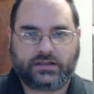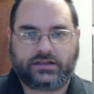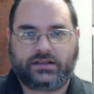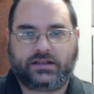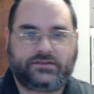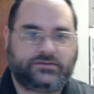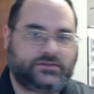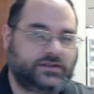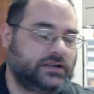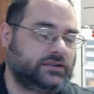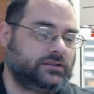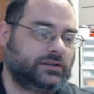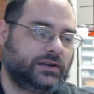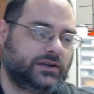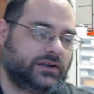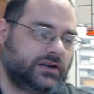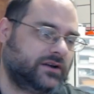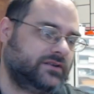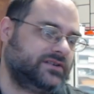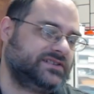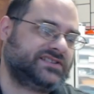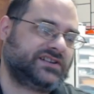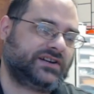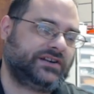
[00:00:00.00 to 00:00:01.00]
Their logo
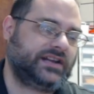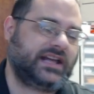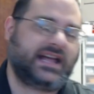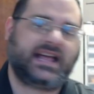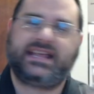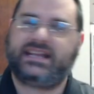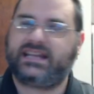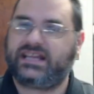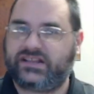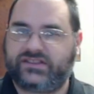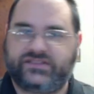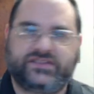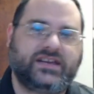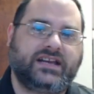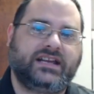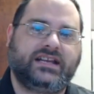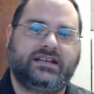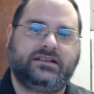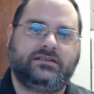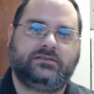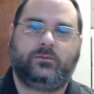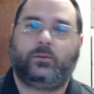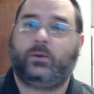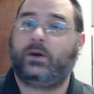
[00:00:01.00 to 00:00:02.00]
is on
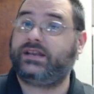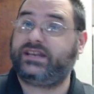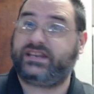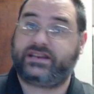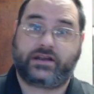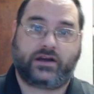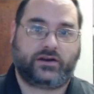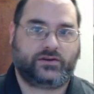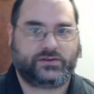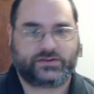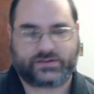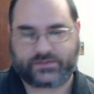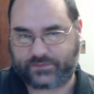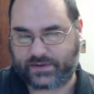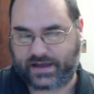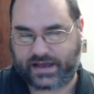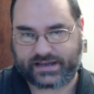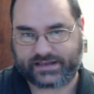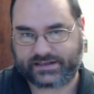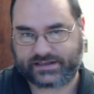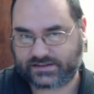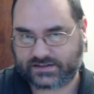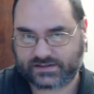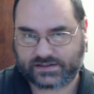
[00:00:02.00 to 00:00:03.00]
anything Windows
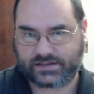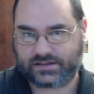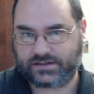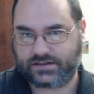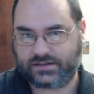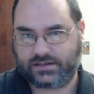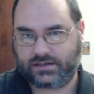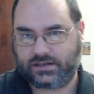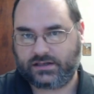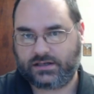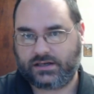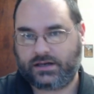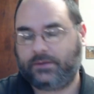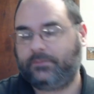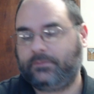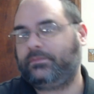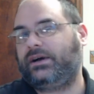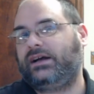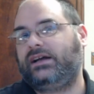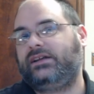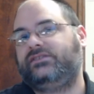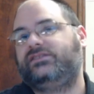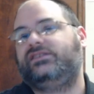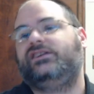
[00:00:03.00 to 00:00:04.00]
based,
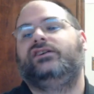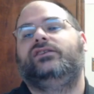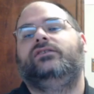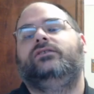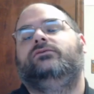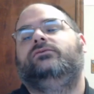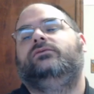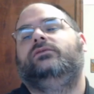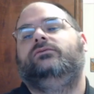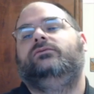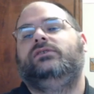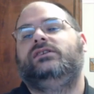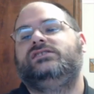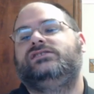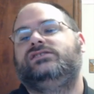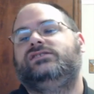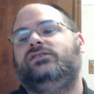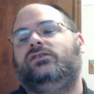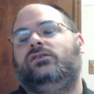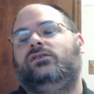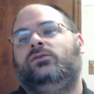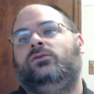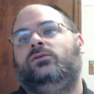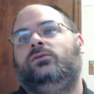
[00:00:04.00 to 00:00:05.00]
but their
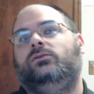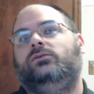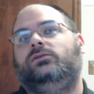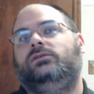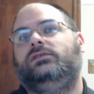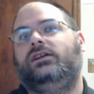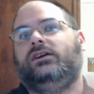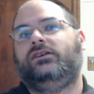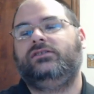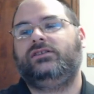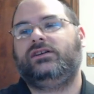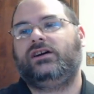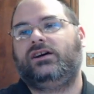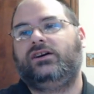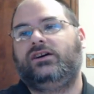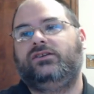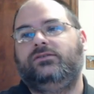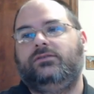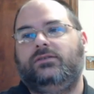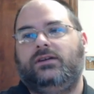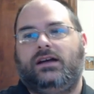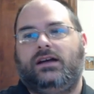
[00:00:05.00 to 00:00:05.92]
original logo